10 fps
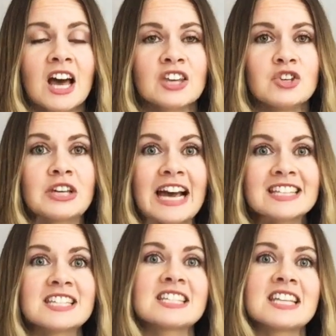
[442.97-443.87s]
you get
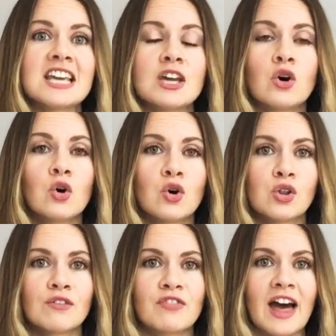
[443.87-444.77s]
to see
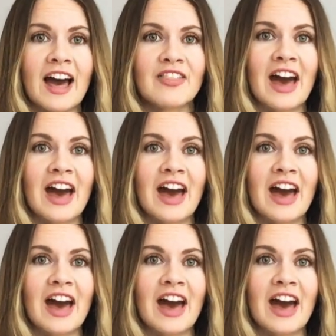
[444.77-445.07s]
all of that